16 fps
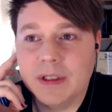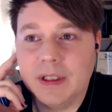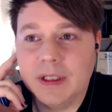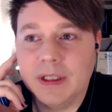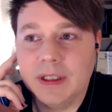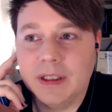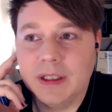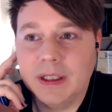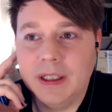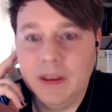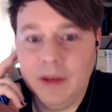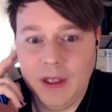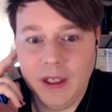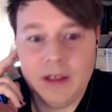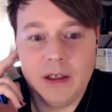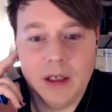he he
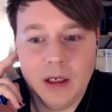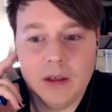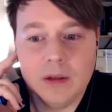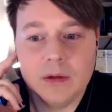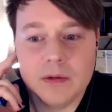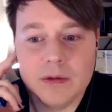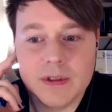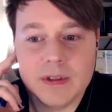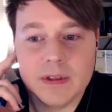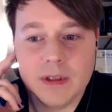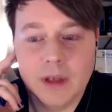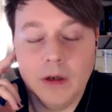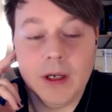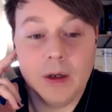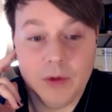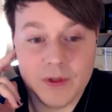then knows,
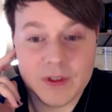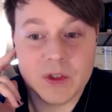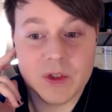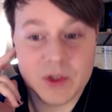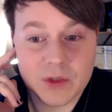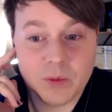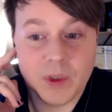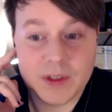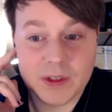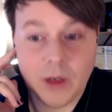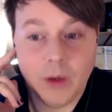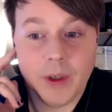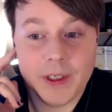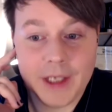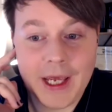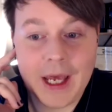okay, well, this is just what's
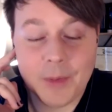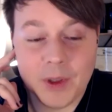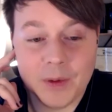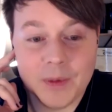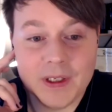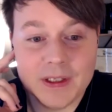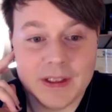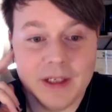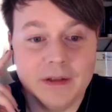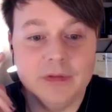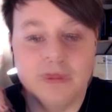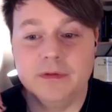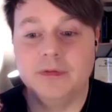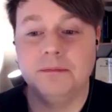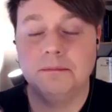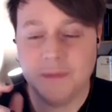going to happen because
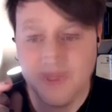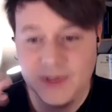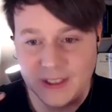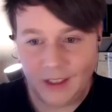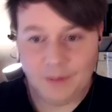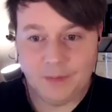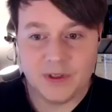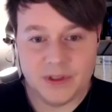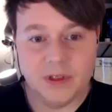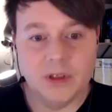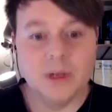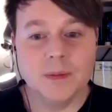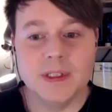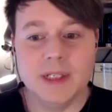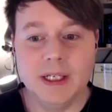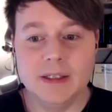I've set up the
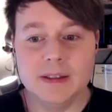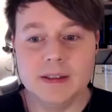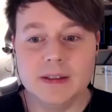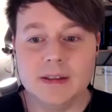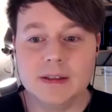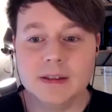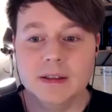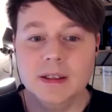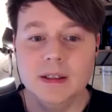circumstances,